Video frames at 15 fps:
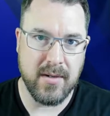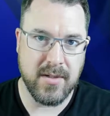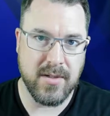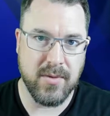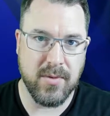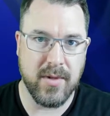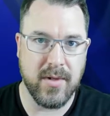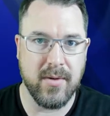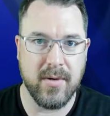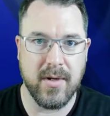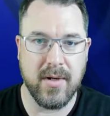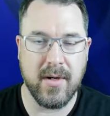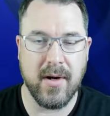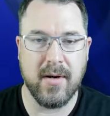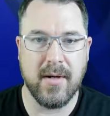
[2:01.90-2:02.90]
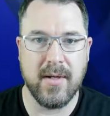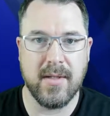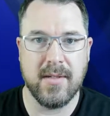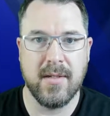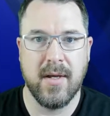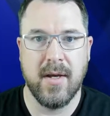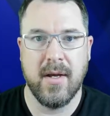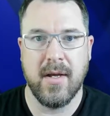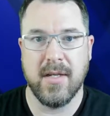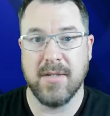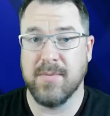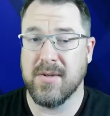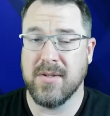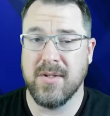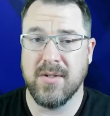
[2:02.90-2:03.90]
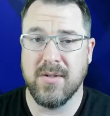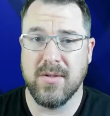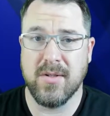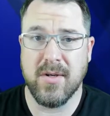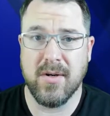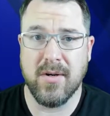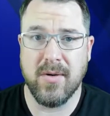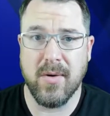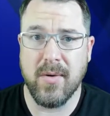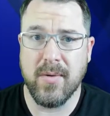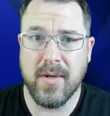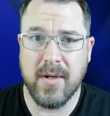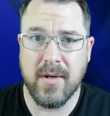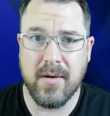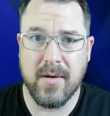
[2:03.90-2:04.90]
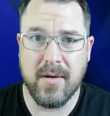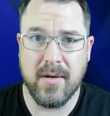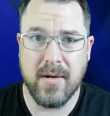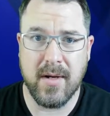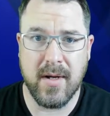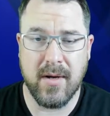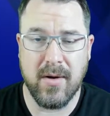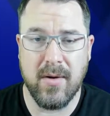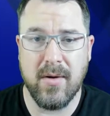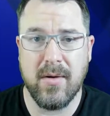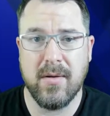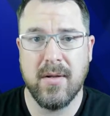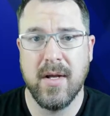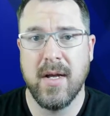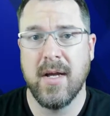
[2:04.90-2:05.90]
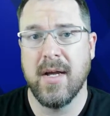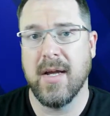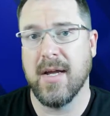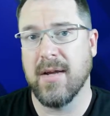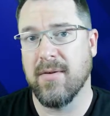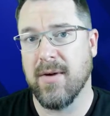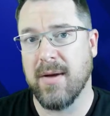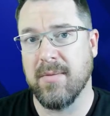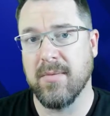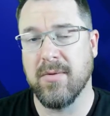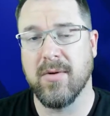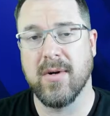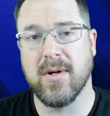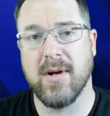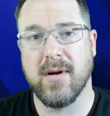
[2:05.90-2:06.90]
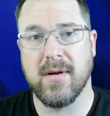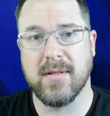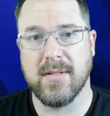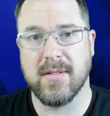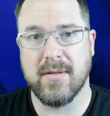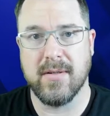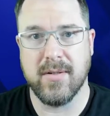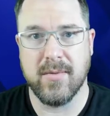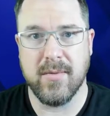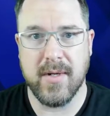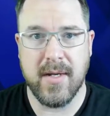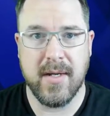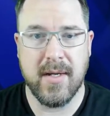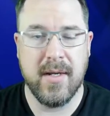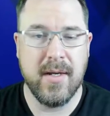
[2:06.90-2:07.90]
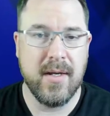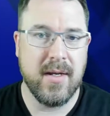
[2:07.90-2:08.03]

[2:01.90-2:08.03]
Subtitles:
sort your incarnates, especially as you start growing your haul and grabbing more incarnates along the way.